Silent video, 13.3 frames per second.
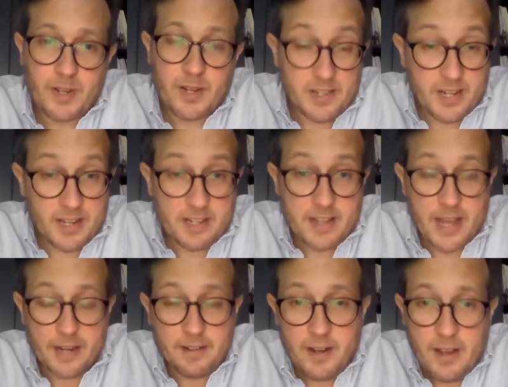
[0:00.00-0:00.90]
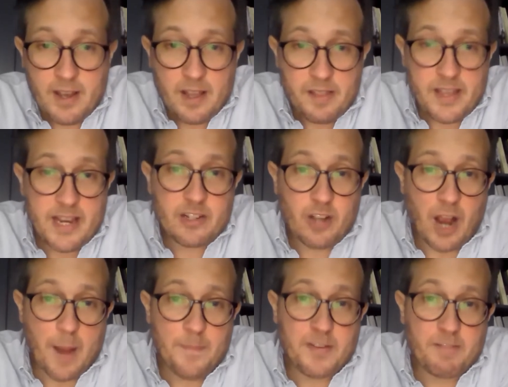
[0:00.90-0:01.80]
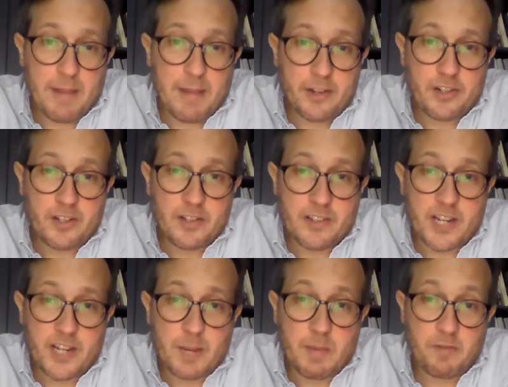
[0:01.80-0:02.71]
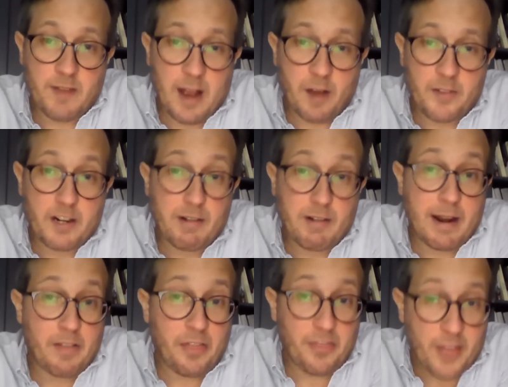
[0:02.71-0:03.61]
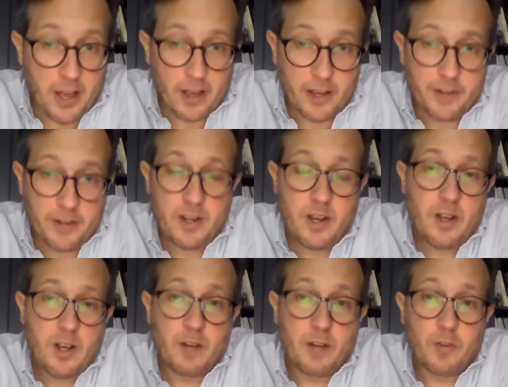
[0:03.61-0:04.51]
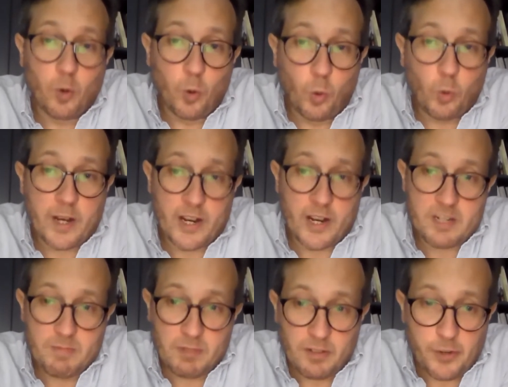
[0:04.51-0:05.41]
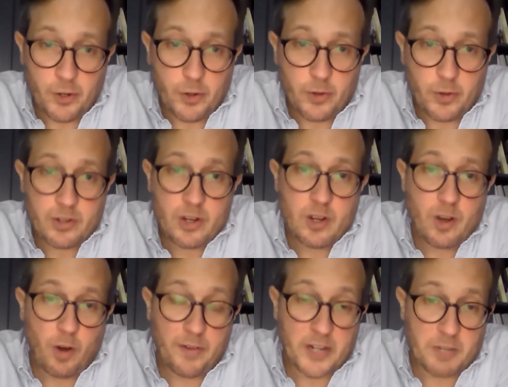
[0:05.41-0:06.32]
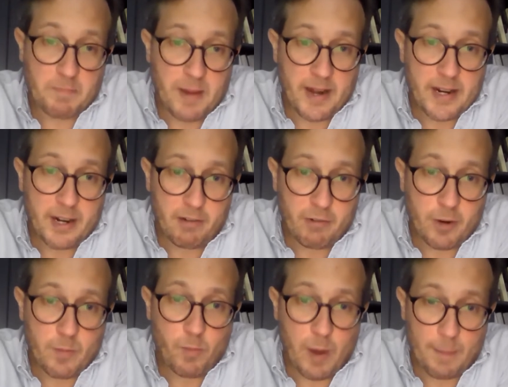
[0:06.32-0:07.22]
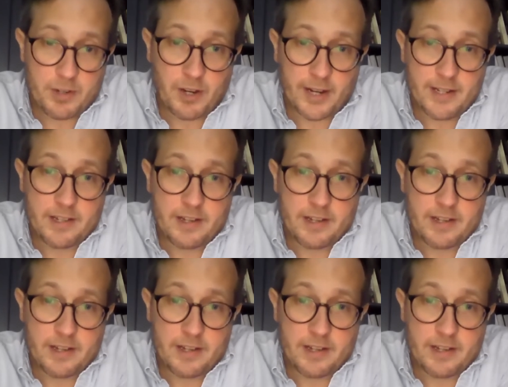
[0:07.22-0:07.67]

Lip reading: Since then, these types of mentions can be found in around a third of all customer reviews on Expedia Group websites.